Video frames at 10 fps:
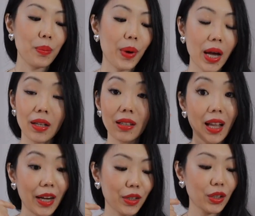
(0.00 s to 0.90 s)
but
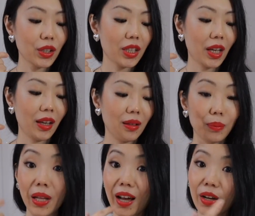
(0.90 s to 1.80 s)
lacquered in
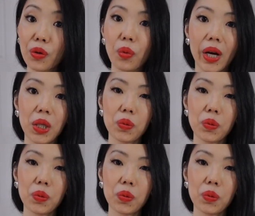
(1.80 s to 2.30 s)
black and white,